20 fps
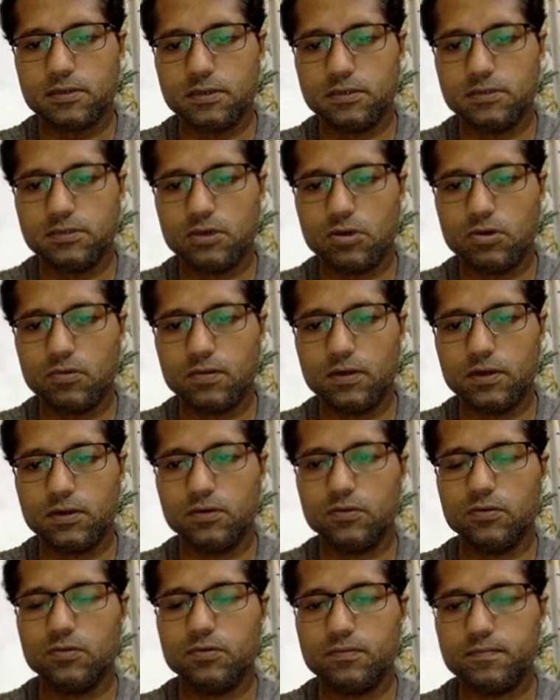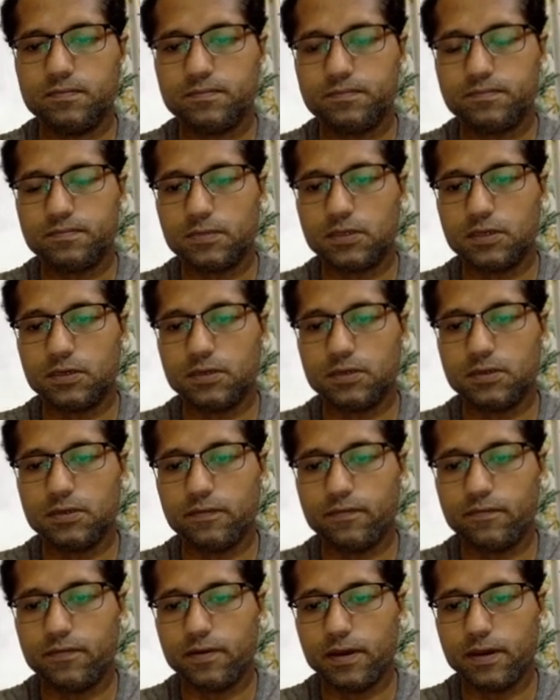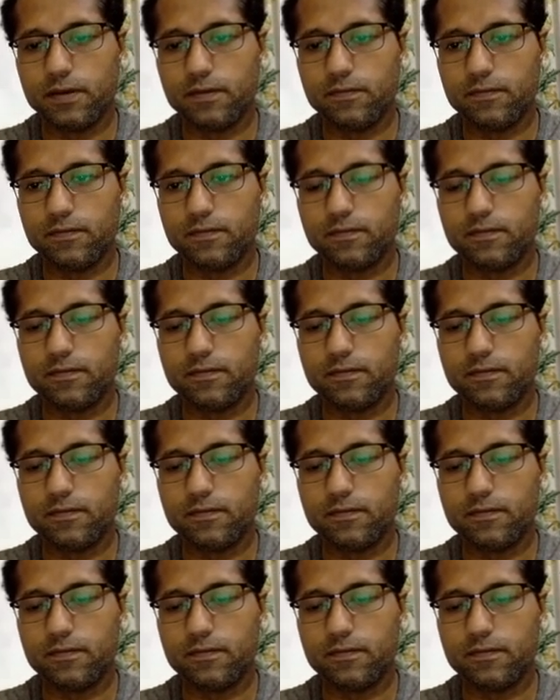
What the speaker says: is equal to 35